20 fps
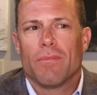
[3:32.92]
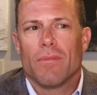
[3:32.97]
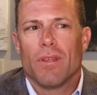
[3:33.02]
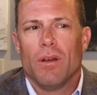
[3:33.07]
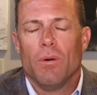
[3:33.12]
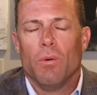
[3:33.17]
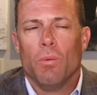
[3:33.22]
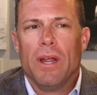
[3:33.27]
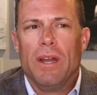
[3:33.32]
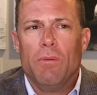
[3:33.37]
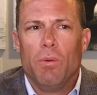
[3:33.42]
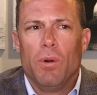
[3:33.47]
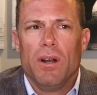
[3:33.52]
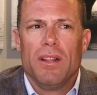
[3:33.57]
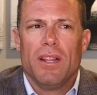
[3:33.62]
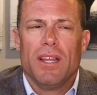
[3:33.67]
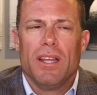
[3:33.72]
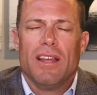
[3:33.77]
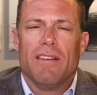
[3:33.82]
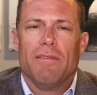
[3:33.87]
we
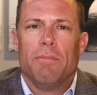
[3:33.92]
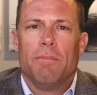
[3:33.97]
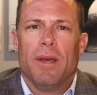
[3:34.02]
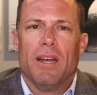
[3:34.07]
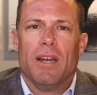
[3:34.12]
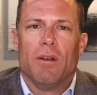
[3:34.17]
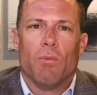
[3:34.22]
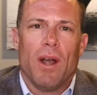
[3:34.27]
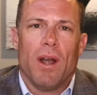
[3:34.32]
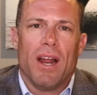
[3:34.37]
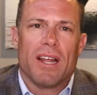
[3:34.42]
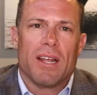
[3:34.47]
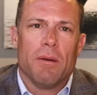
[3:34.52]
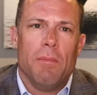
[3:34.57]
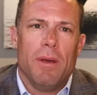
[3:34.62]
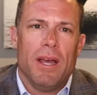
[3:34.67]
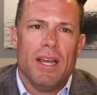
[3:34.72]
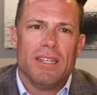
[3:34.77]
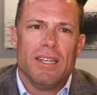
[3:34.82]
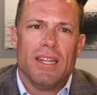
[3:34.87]
really have been
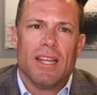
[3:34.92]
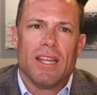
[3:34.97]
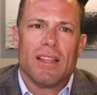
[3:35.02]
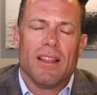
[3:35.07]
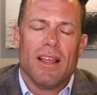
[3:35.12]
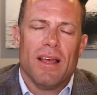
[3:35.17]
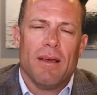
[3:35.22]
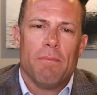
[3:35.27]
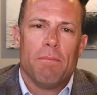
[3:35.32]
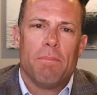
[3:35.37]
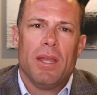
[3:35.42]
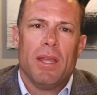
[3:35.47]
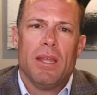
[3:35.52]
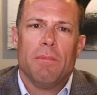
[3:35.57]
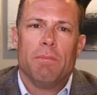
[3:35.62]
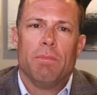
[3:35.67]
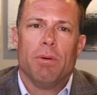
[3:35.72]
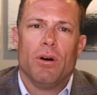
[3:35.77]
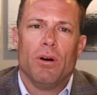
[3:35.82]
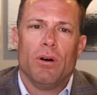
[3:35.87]
recommending that
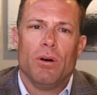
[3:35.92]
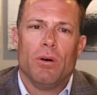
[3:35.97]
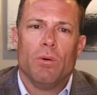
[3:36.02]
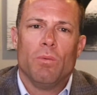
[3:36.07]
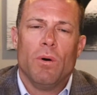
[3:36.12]
people,